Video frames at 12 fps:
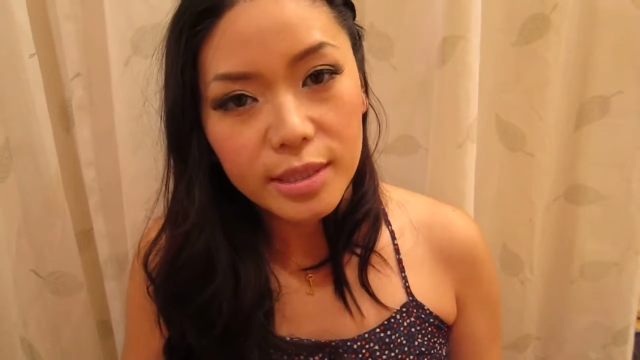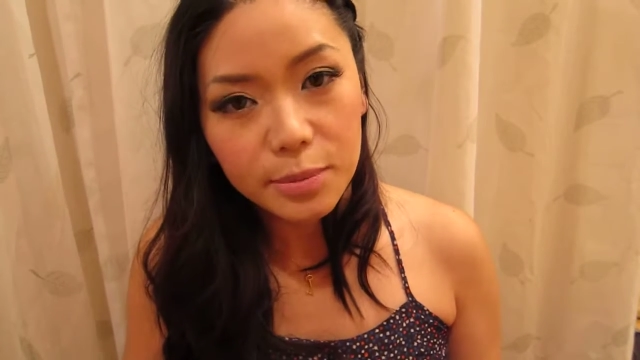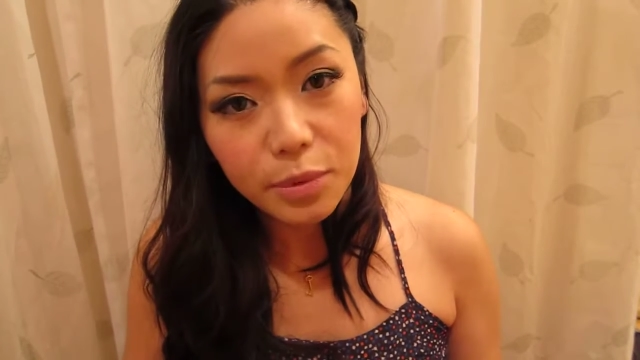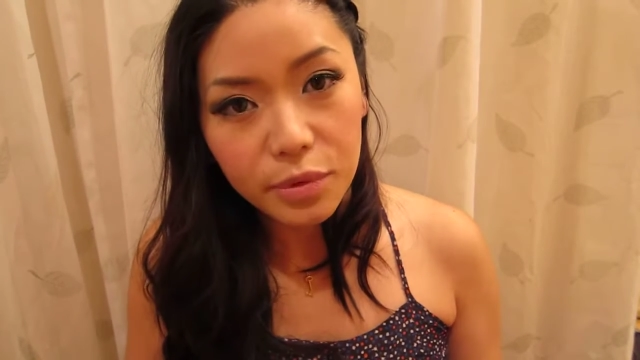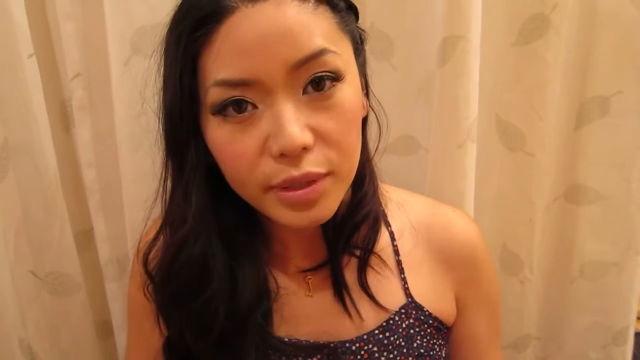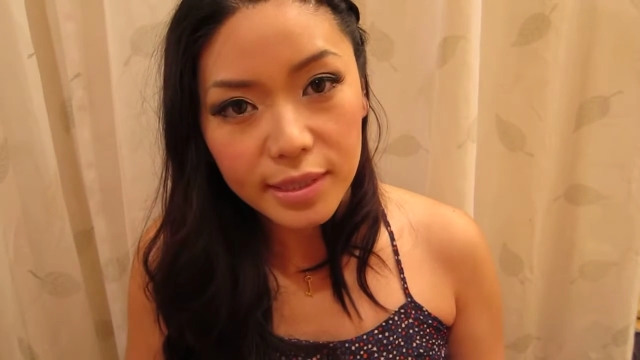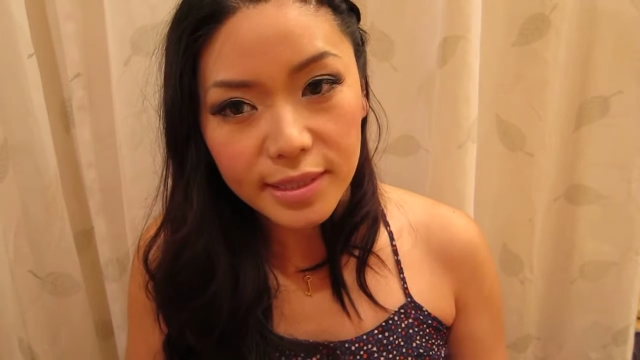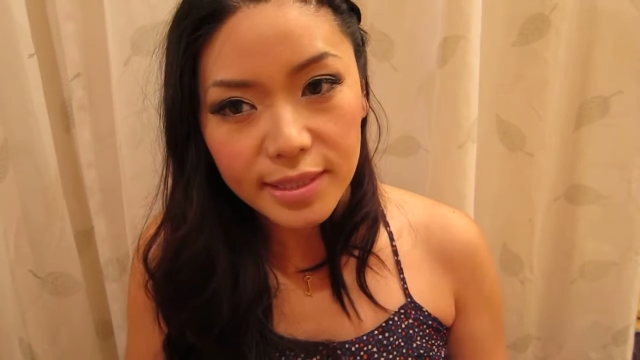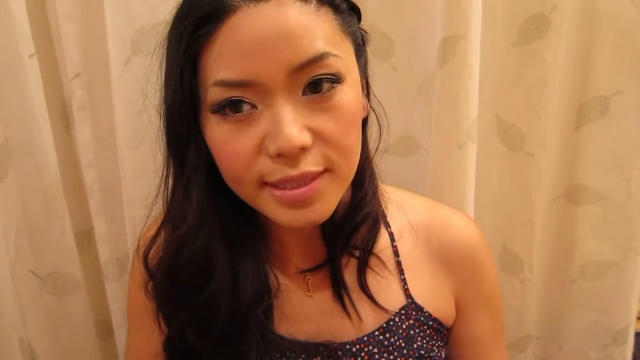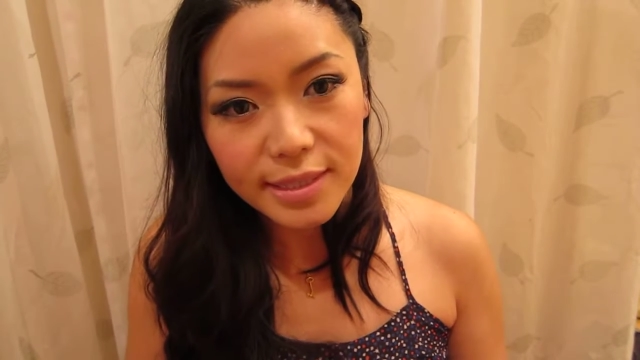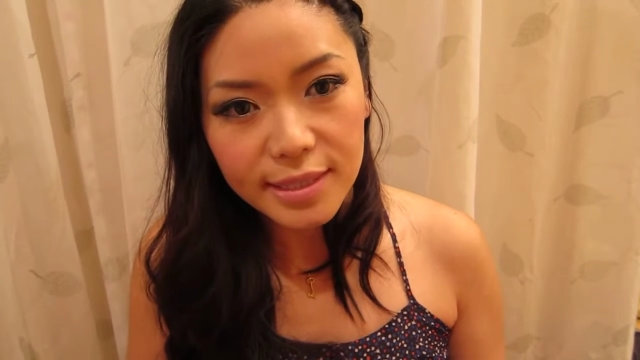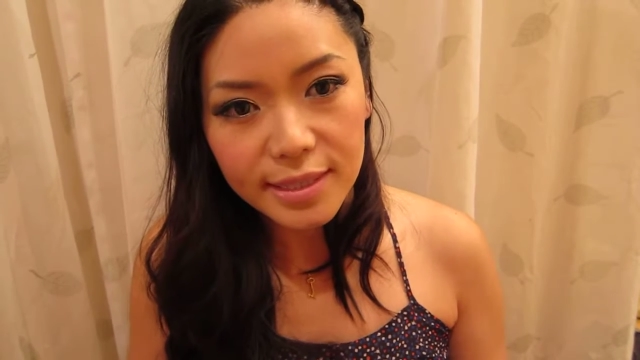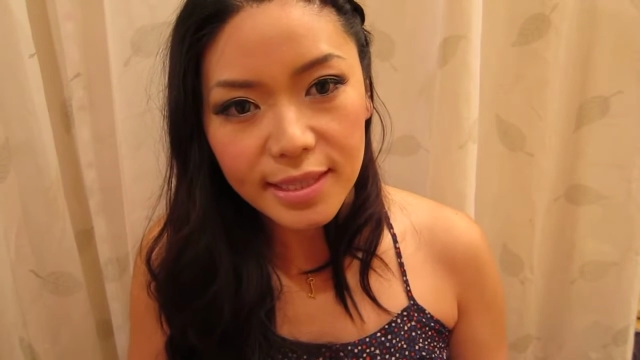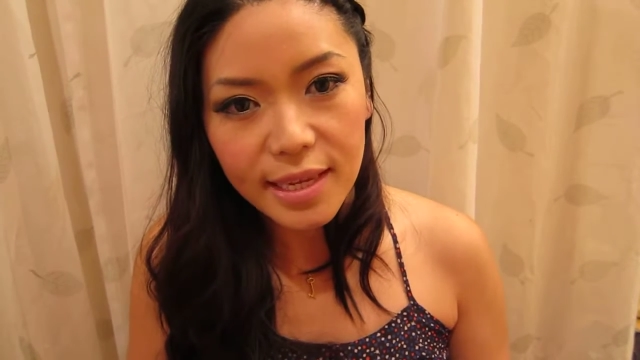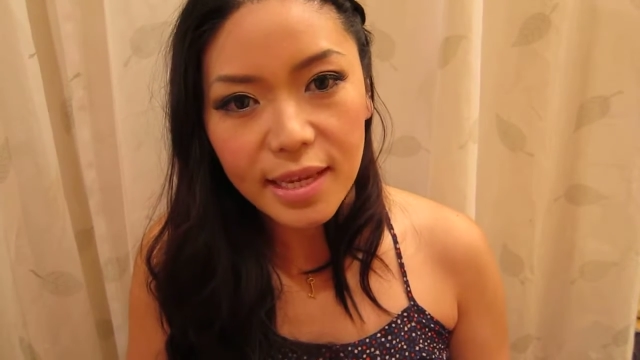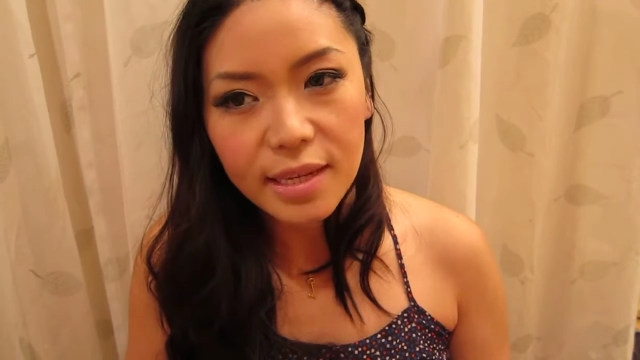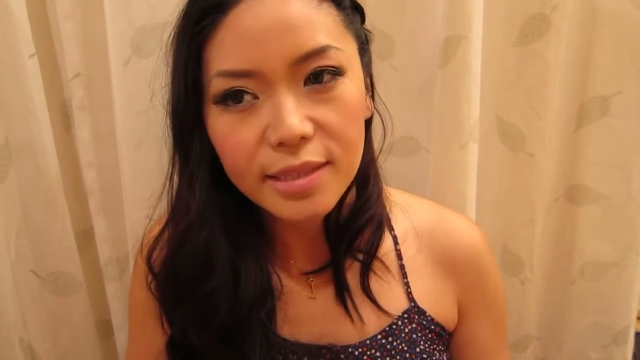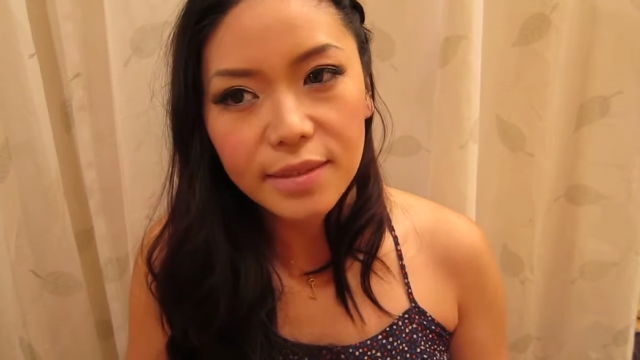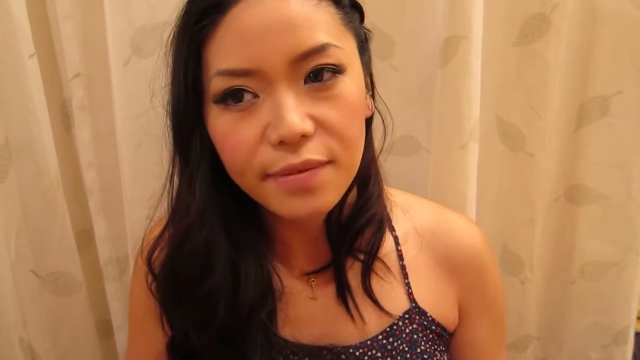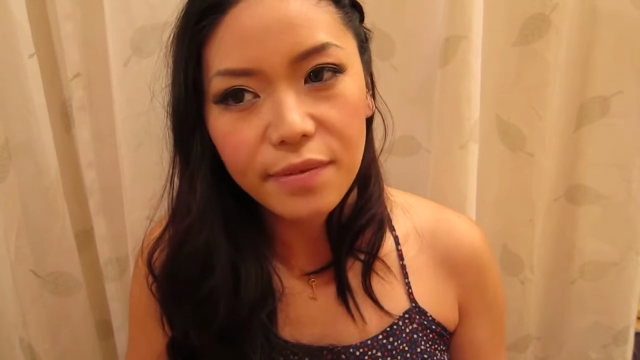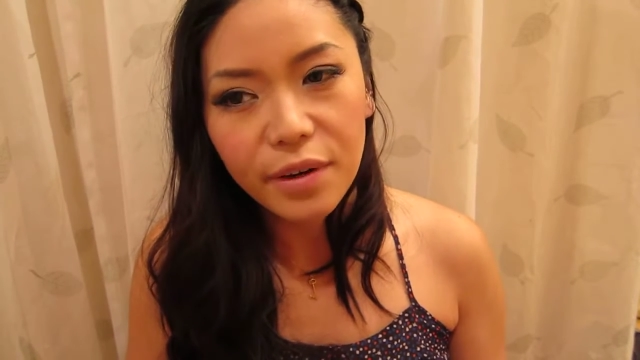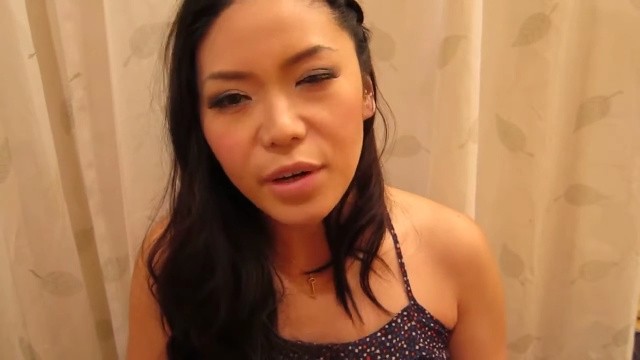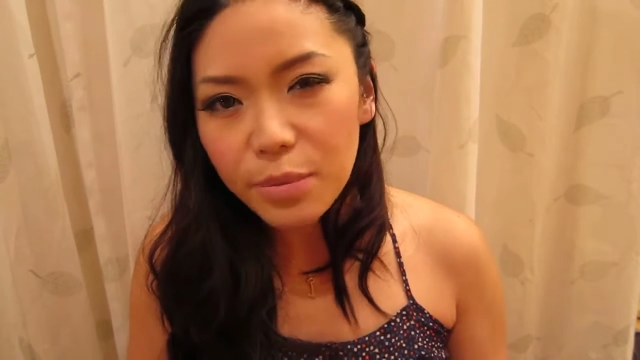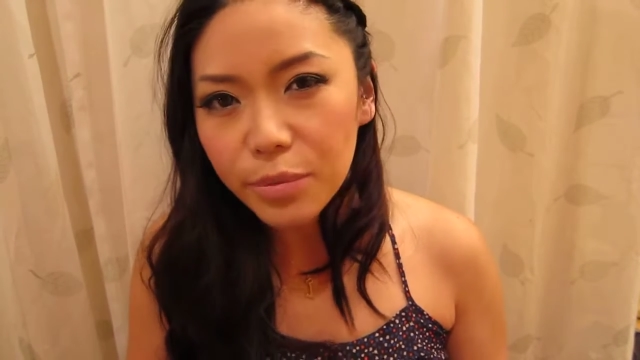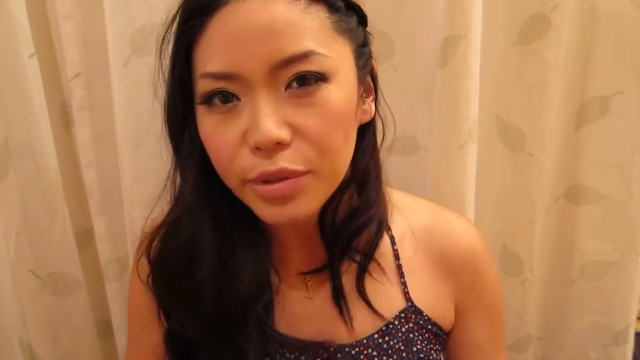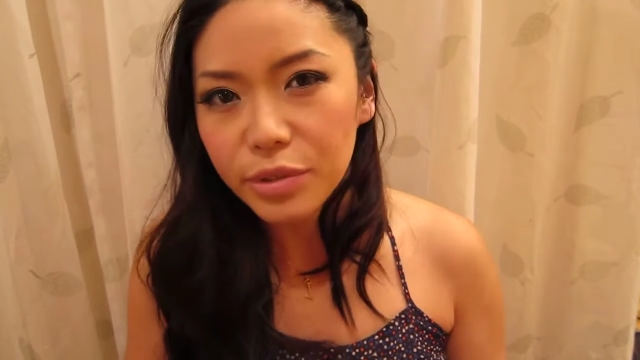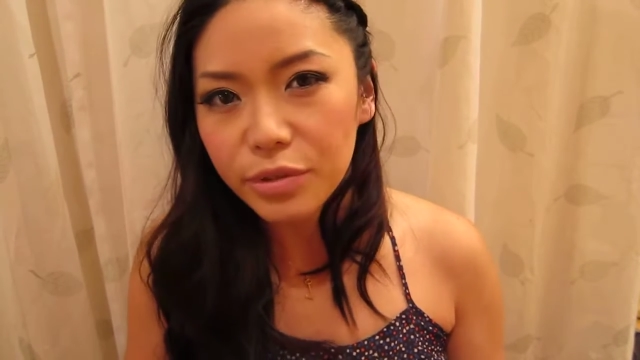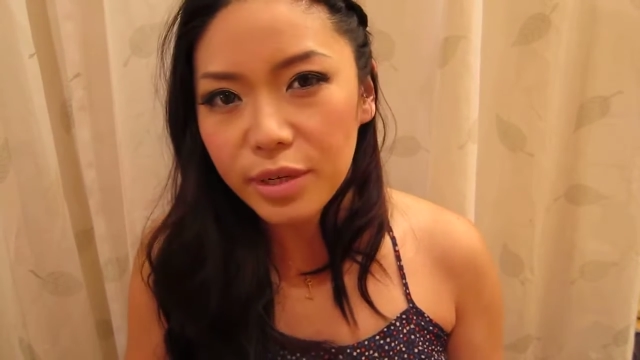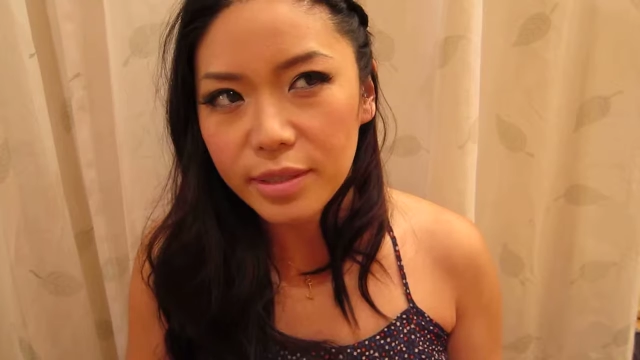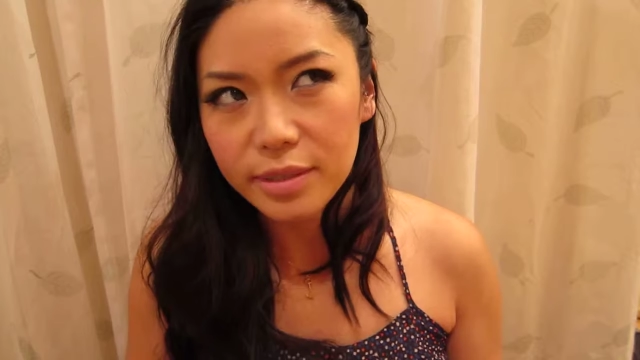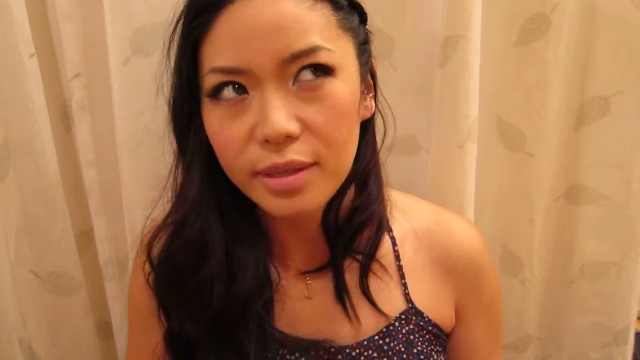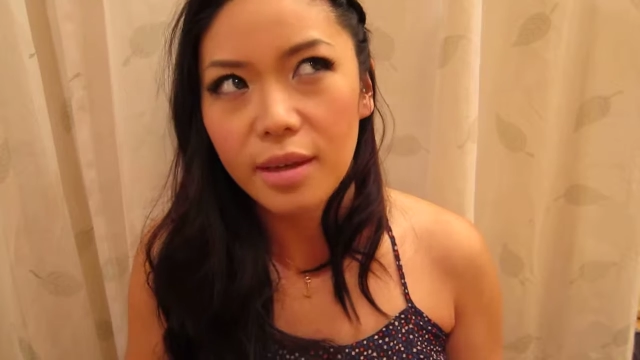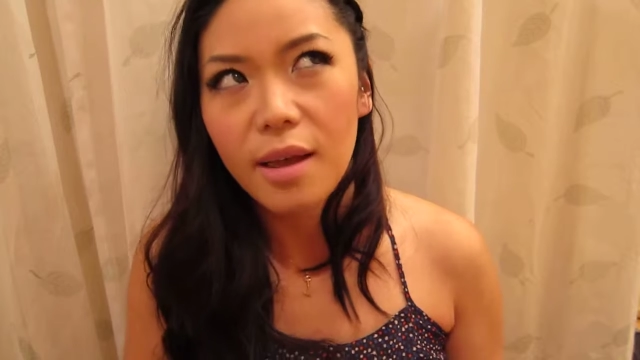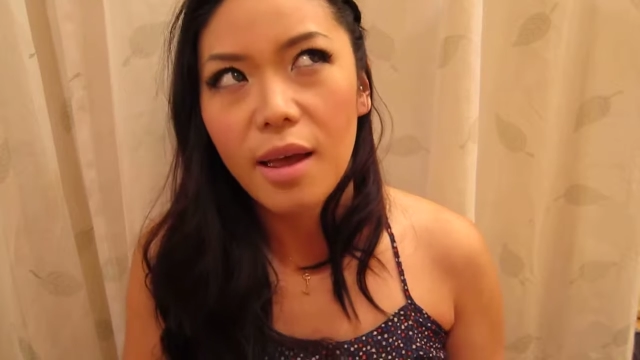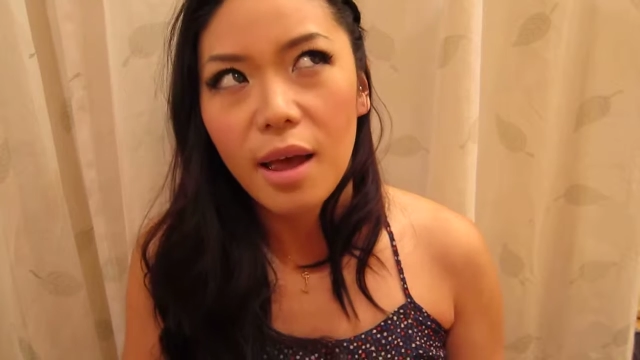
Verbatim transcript: smooth consistency, and it's very moisturizing.